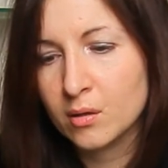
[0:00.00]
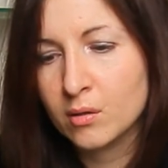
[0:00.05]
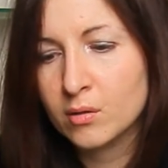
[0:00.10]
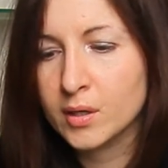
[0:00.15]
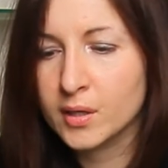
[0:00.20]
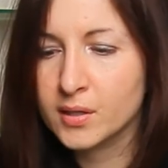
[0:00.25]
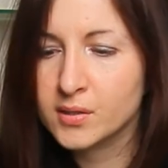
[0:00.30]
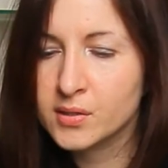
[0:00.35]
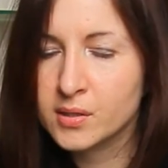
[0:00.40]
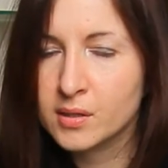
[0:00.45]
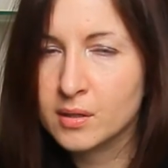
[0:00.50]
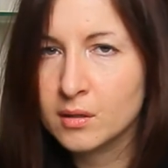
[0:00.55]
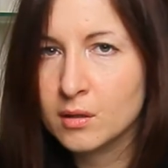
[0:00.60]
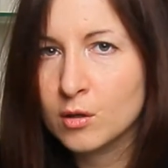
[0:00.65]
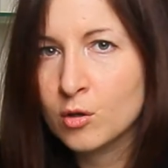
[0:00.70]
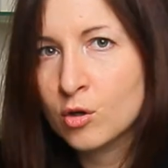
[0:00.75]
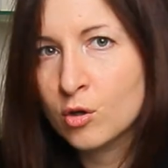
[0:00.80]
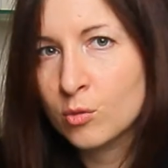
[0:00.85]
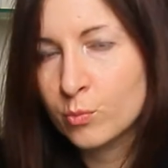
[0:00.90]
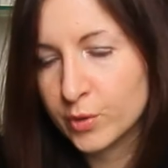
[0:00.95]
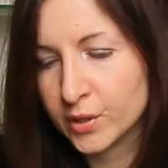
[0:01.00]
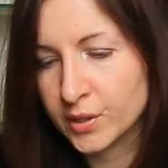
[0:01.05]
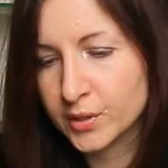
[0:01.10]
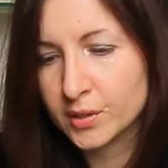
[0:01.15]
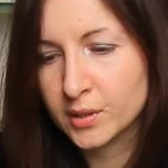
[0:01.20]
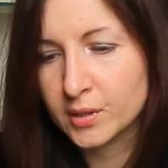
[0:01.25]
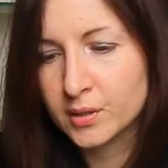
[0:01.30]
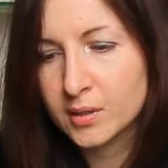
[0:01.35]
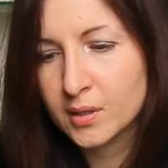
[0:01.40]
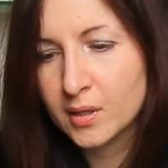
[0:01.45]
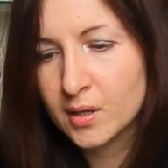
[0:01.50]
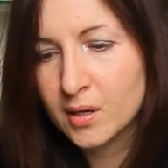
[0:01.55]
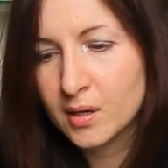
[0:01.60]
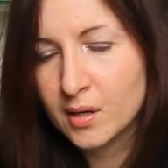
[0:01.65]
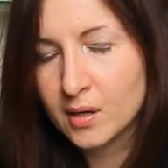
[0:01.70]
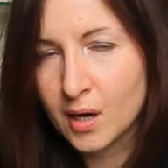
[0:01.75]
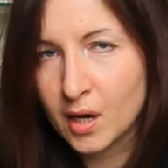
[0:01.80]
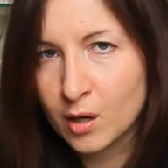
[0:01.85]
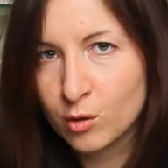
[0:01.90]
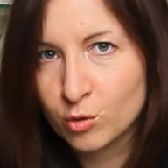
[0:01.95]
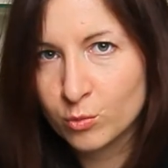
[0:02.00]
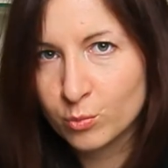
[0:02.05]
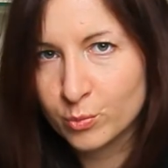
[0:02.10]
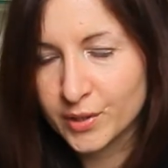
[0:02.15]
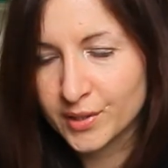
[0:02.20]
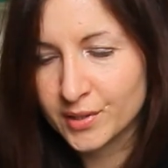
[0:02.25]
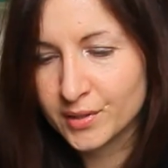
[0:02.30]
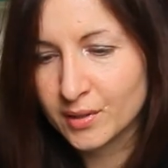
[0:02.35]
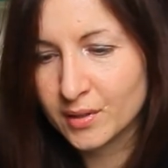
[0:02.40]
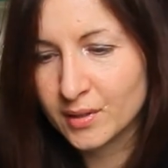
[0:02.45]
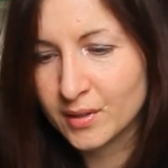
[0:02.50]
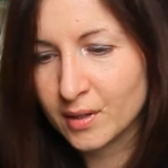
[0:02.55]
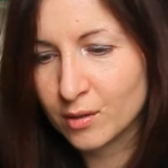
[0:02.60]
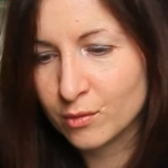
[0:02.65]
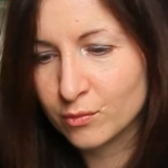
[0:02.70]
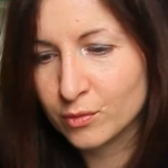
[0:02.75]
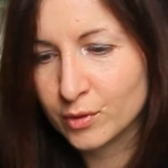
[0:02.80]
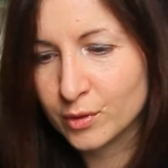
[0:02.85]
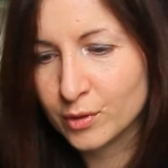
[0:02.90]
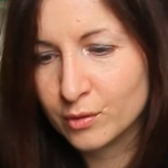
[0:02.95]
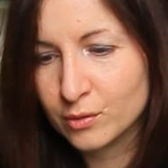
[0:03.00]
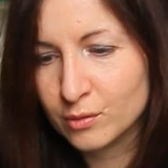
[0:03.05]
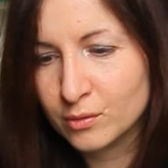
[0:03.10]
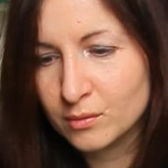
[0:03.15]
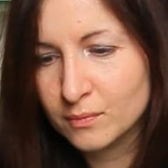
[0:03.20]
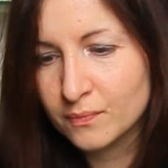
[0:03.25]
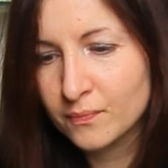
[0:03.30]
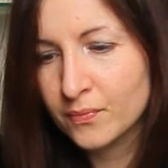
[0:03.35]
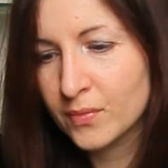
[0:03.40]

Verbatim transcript: or cancel or print it. I will print it now for you.